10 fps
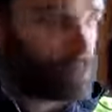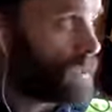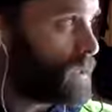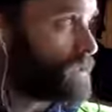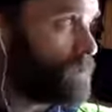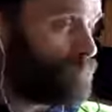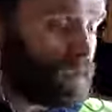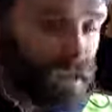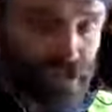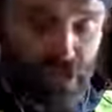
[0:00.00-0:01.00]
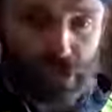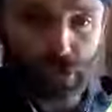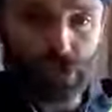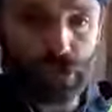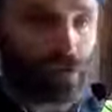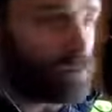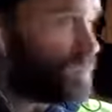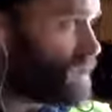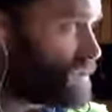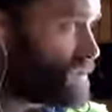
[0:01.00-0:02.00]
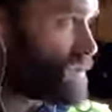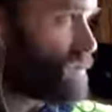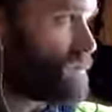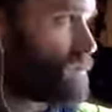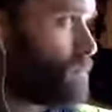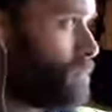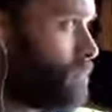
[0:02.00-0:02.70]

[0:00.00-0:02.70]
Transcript: It is the beast structure, the beast system.